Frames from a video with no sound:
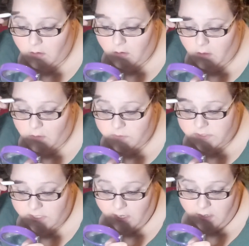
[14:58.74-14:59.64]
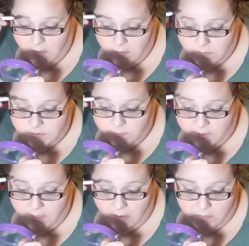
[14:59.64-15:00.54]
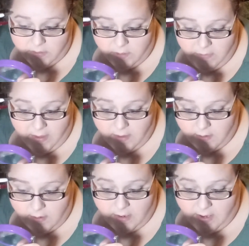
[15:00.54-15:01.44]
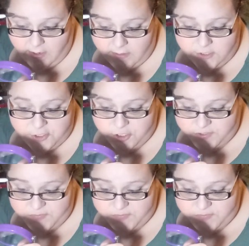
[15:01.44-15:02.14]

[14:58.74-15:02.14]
I would say, was when it got really bad, and it's just